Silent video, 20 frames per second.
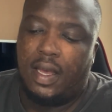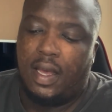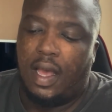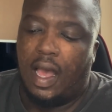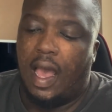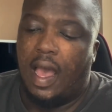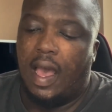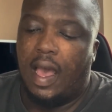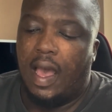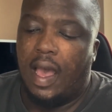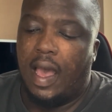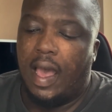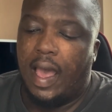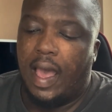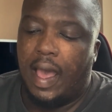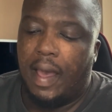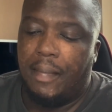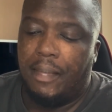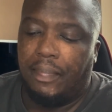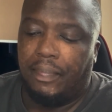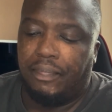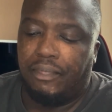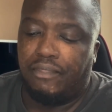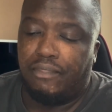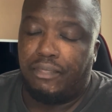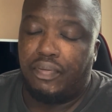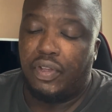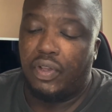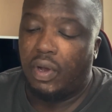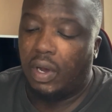
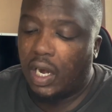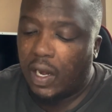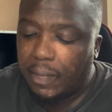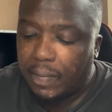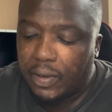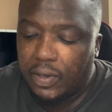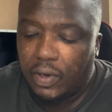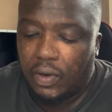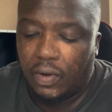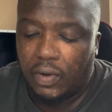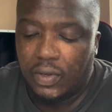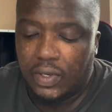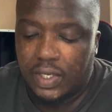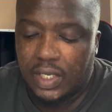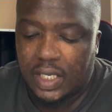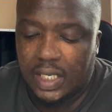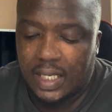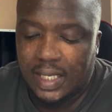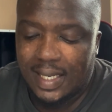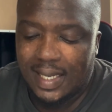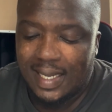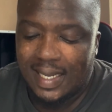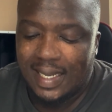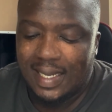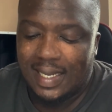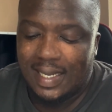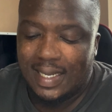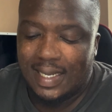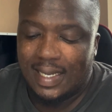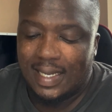purely because
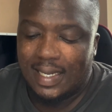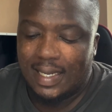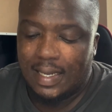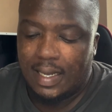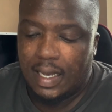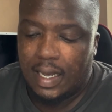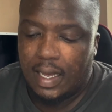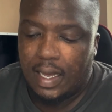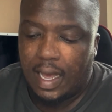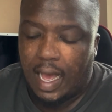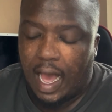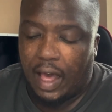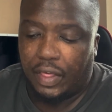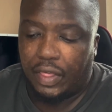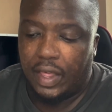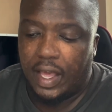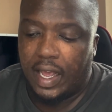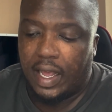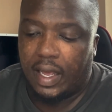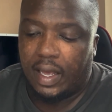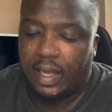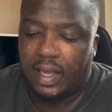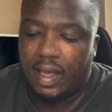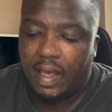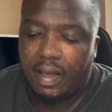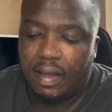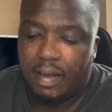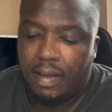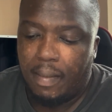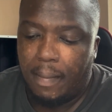I think
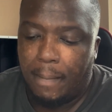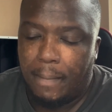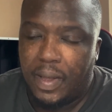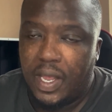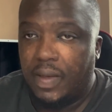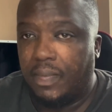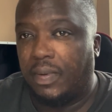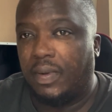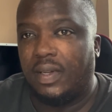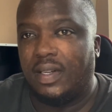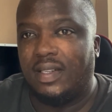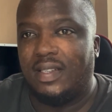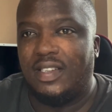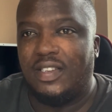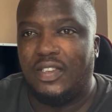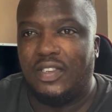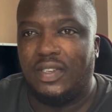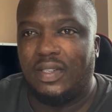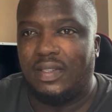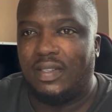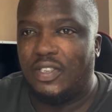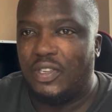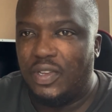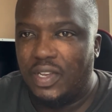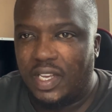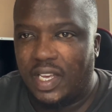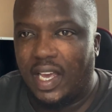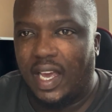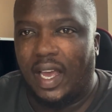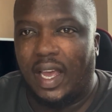people in
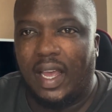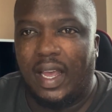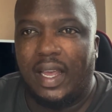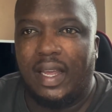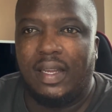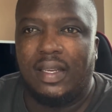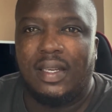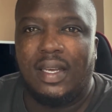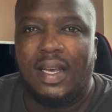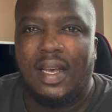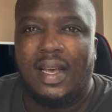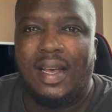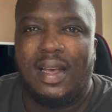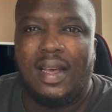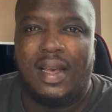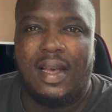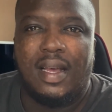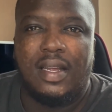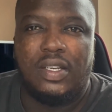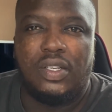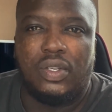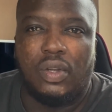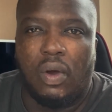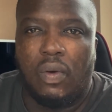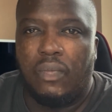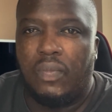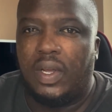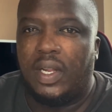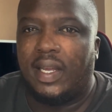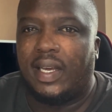UK
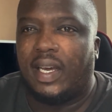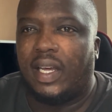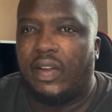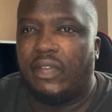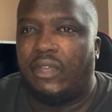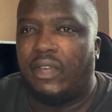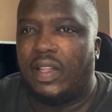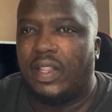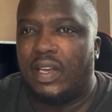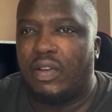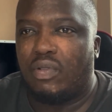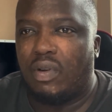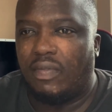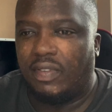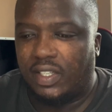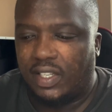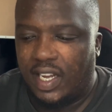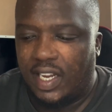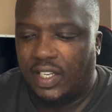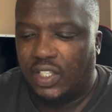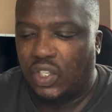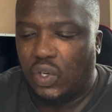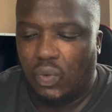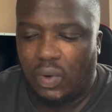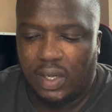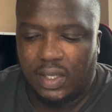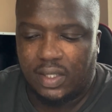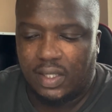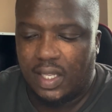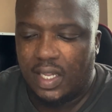don't really kind of, I think, gravitate
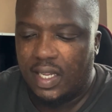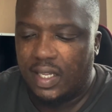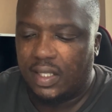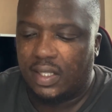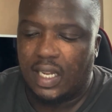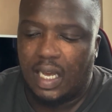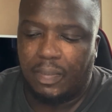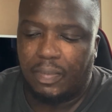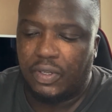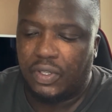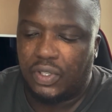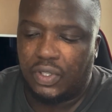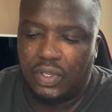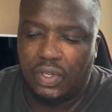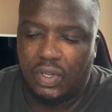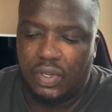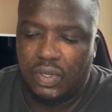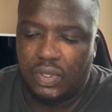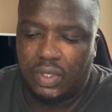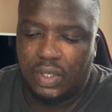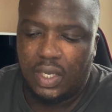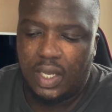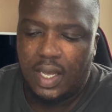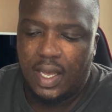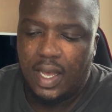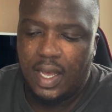towards these type of shoes.